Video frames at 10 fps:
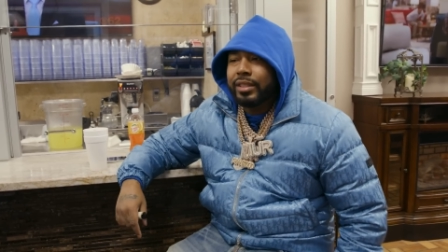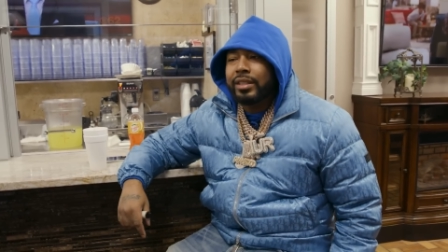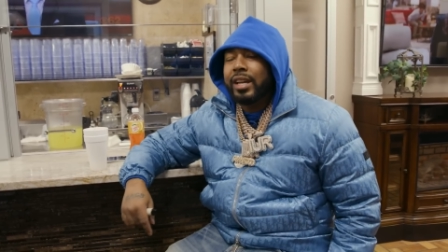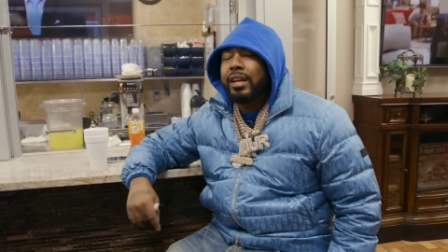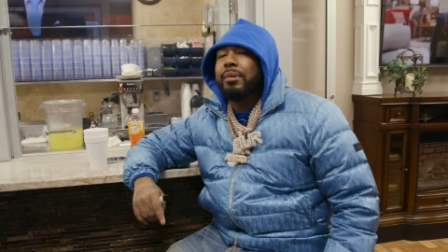
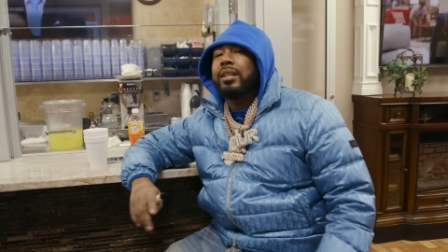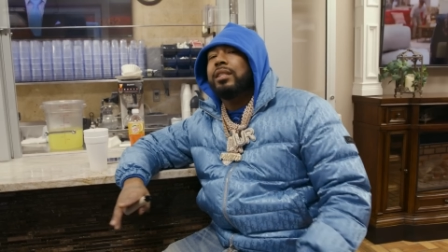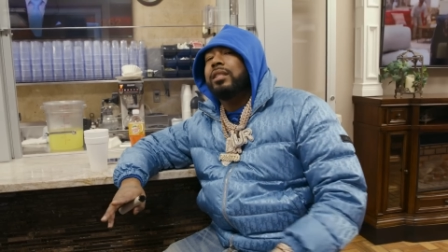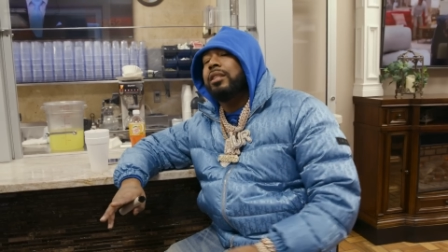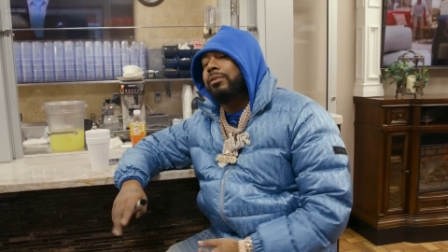think about
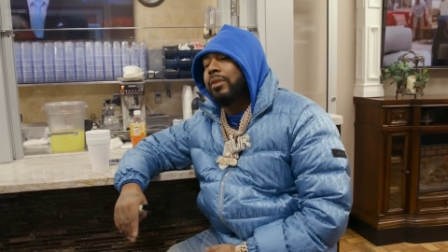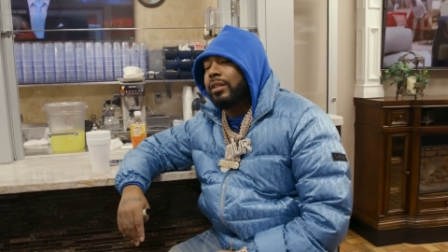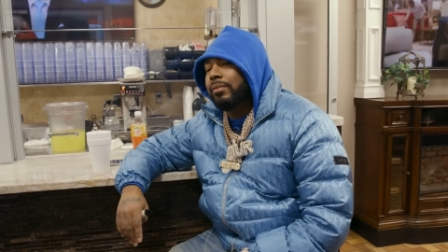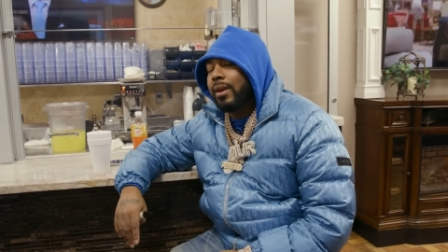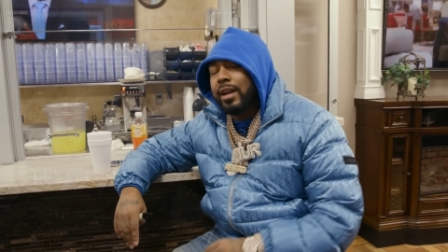this
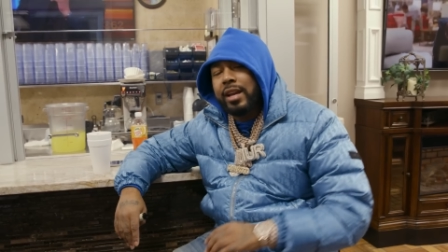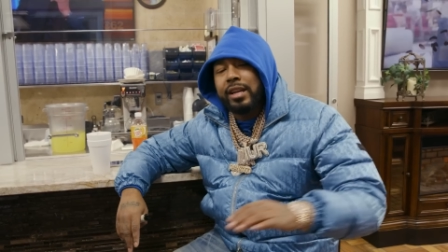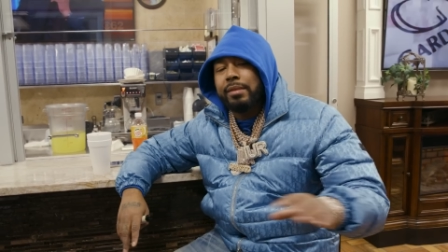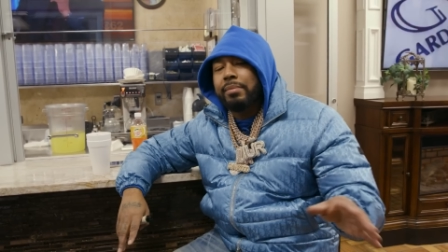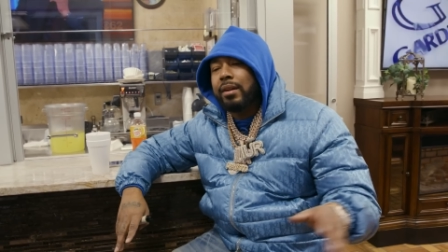situation, right? It
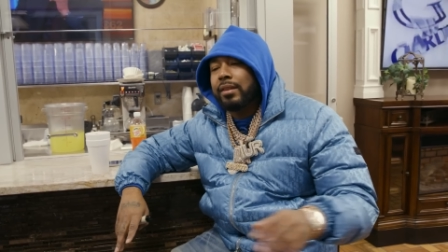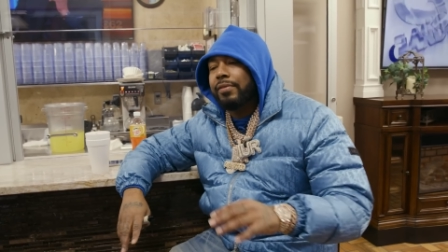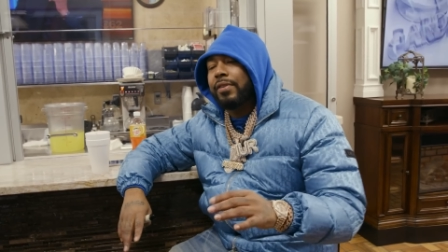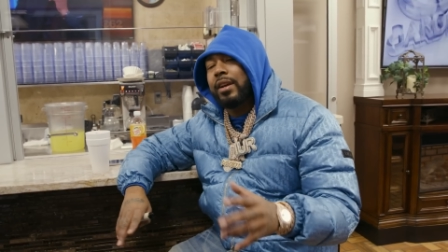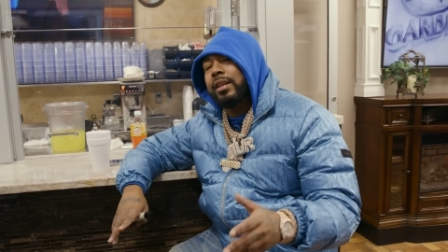ain't about the
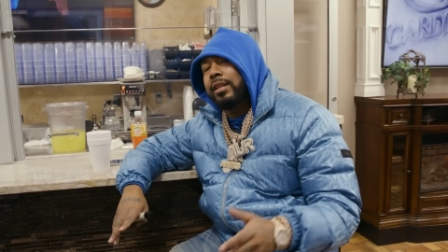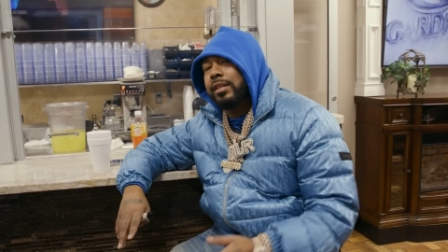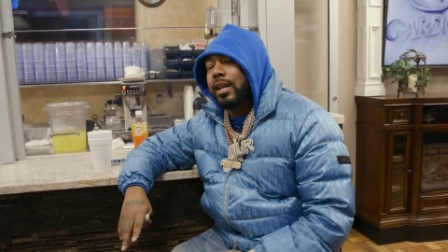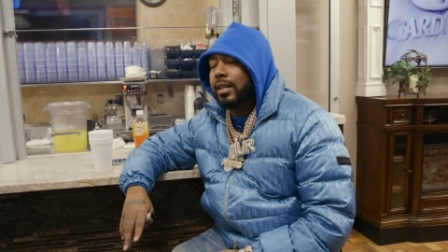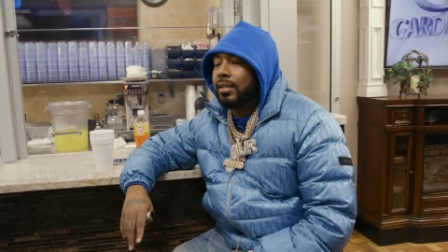fact that he
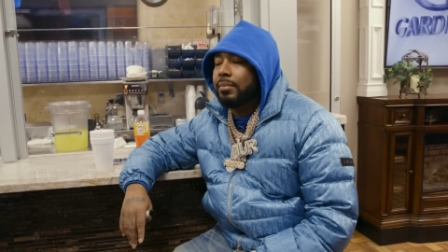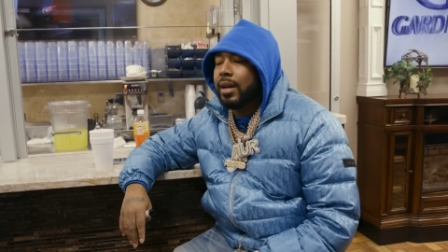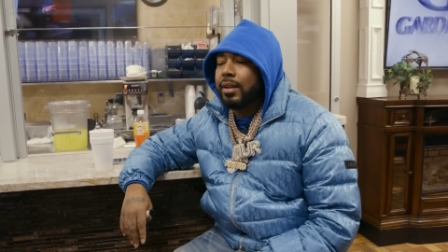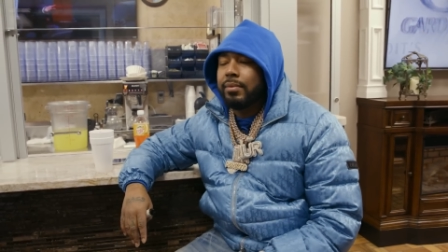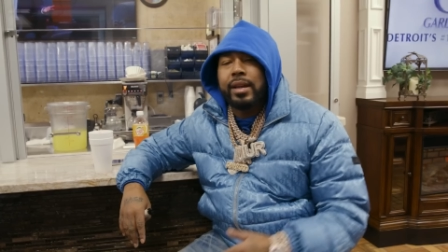shot
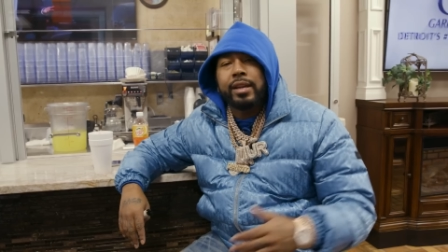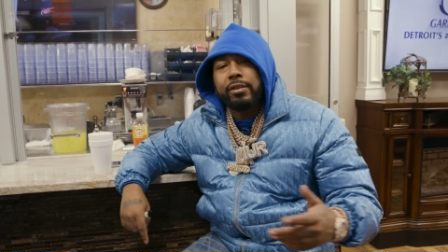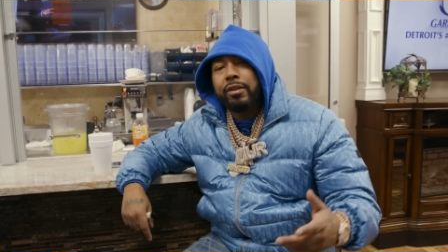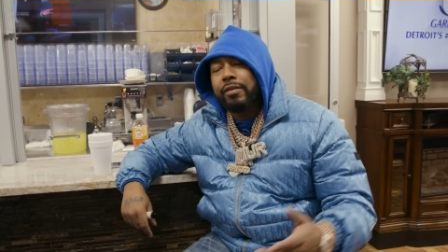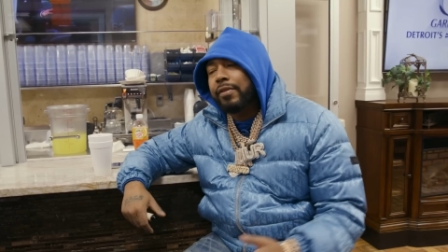somebody. We ain't
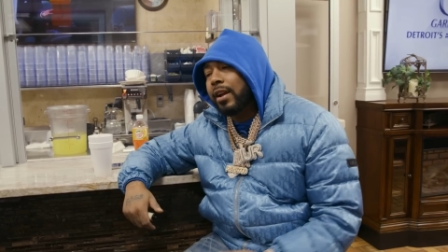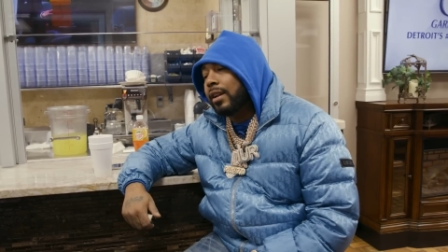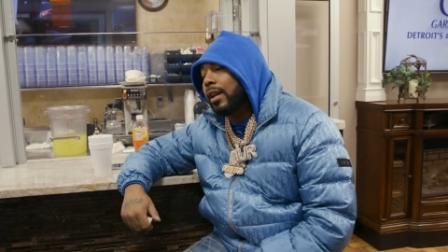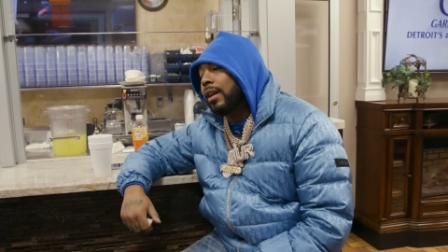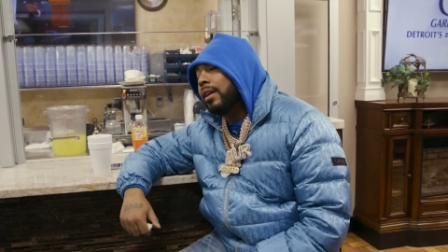
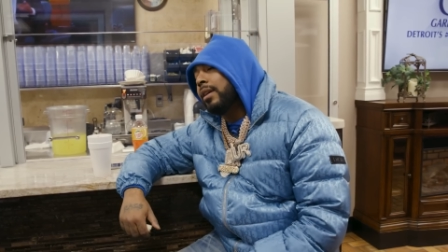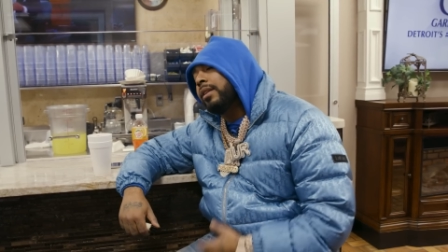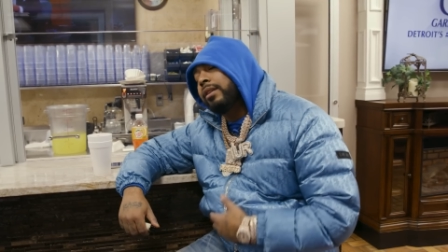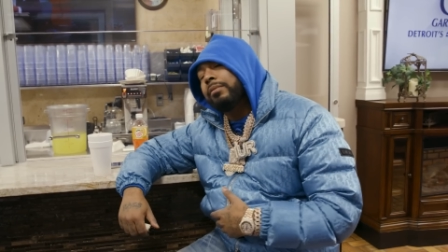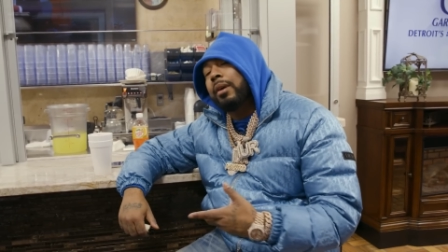glorifying that.
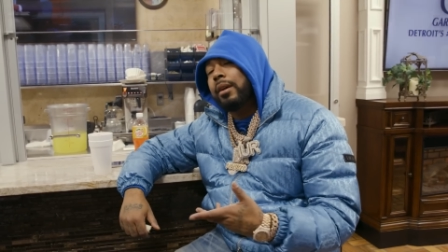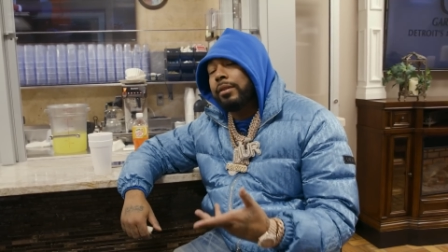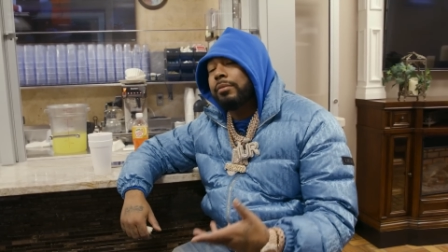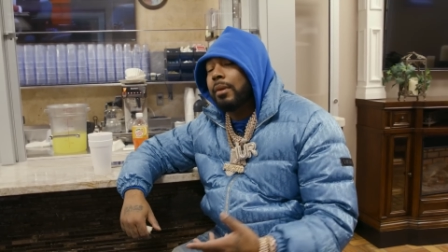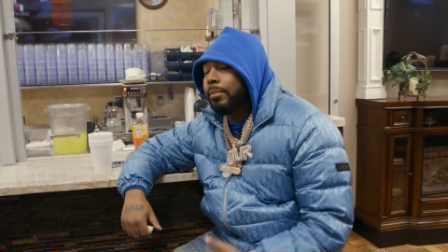This is my
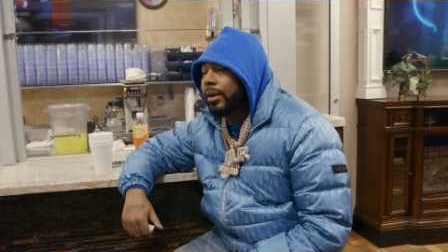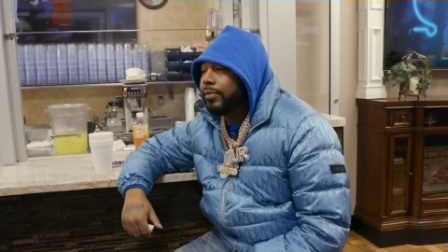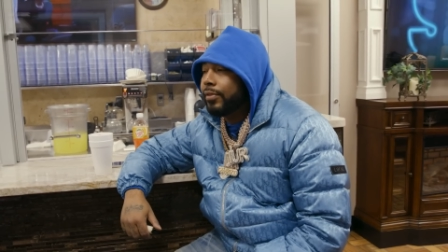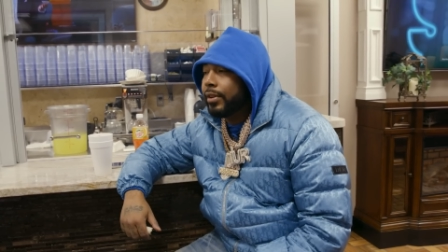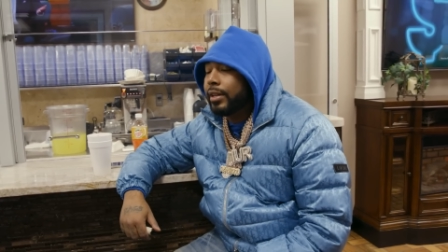this is my
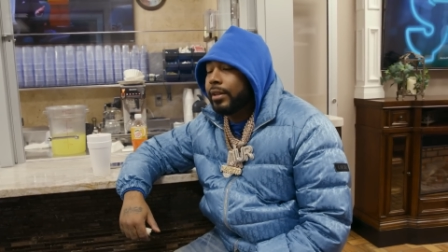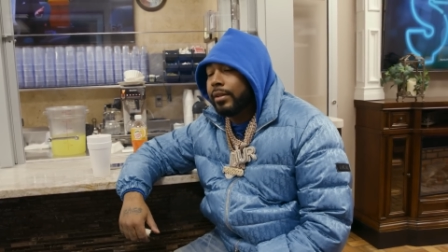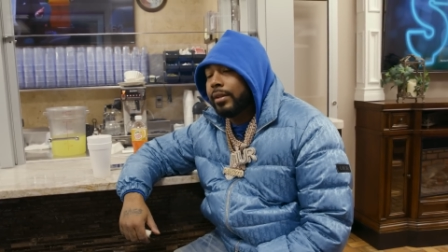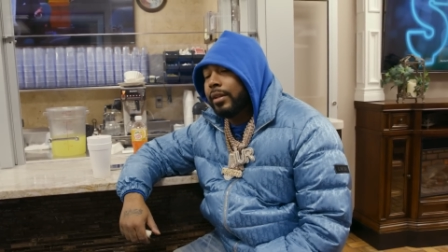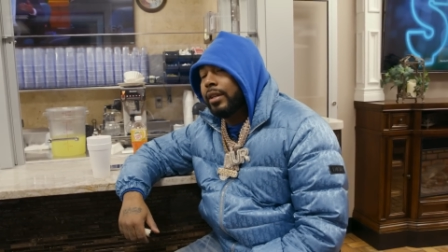best friend.
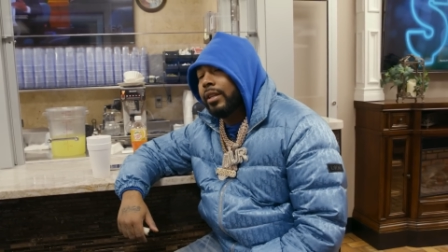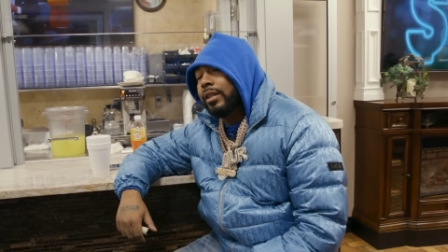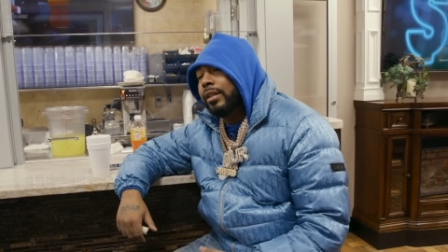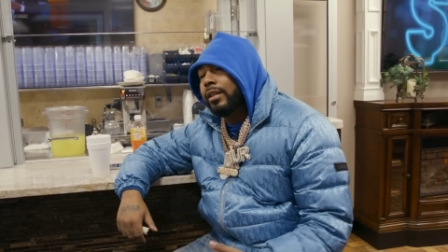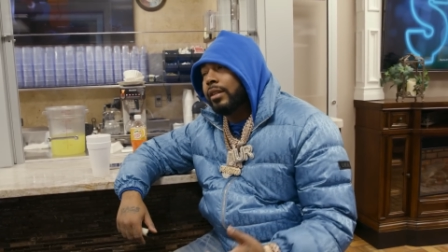
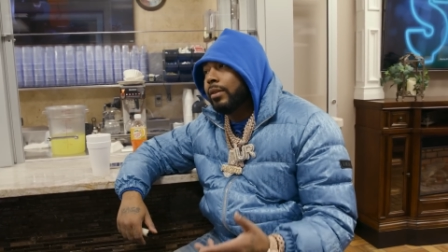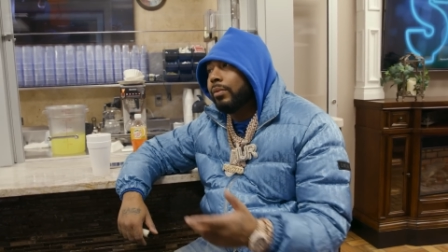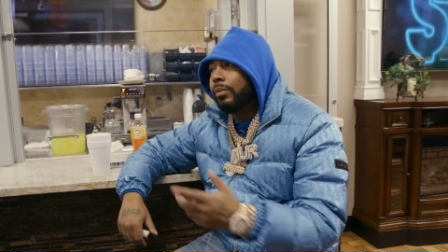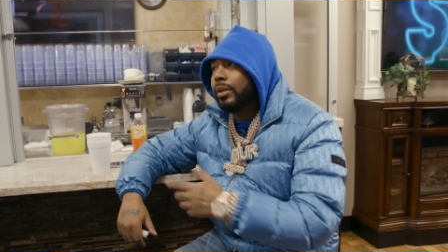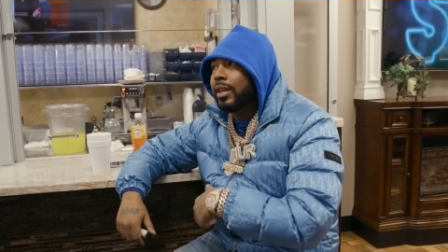
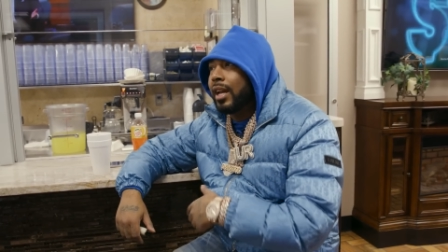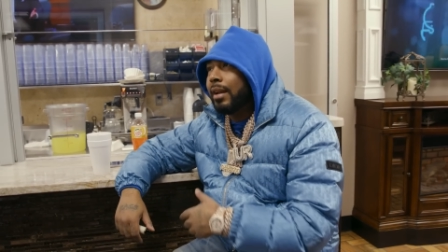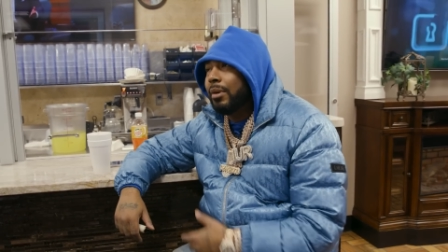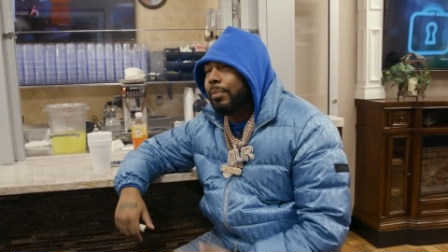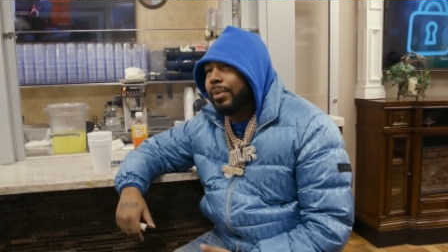We
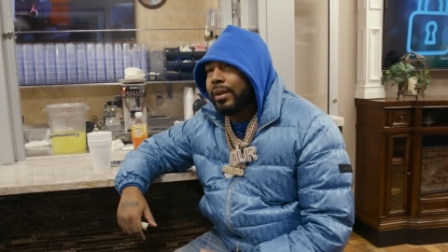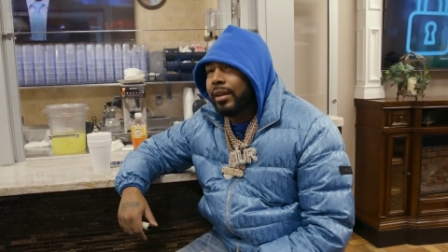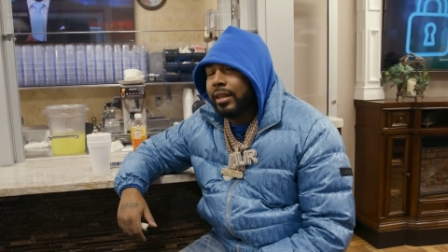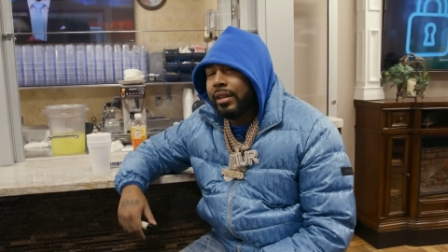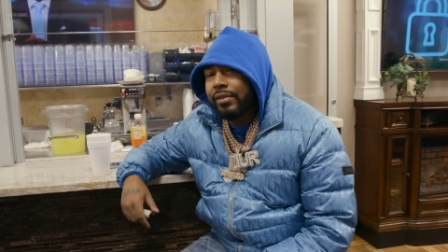came up
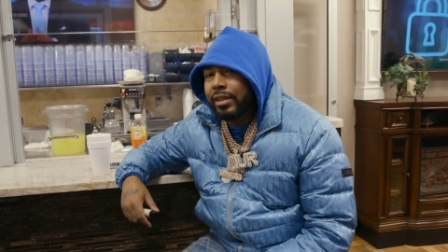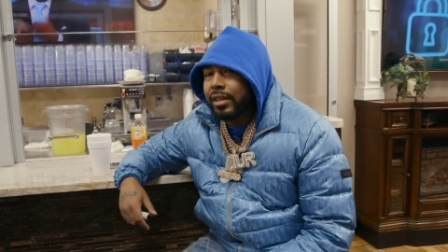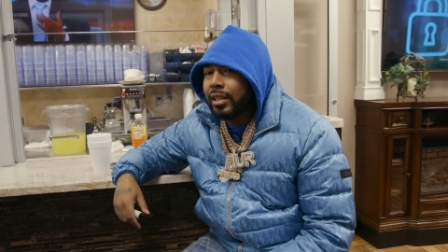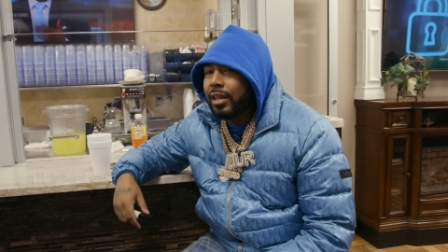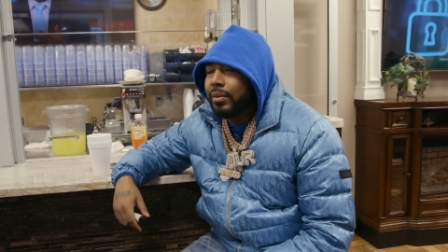here leaving the
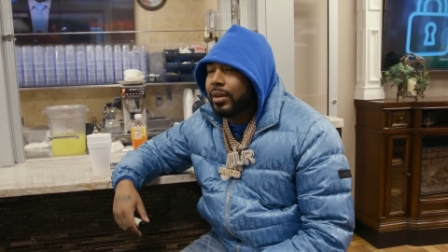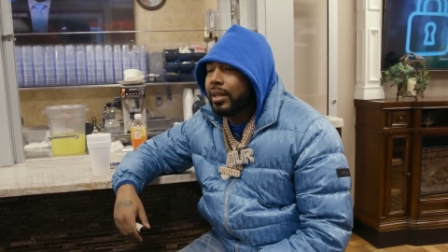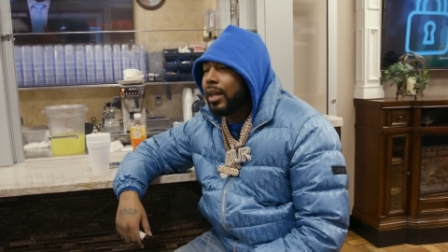club one